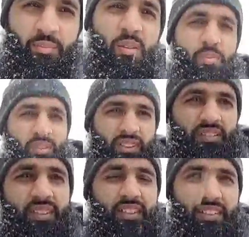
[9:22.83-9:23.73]
Pavement, on the
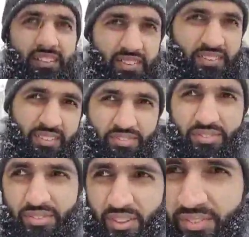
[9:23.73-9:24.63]
other hand,
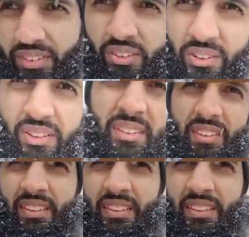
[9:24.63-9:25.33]
definitely not.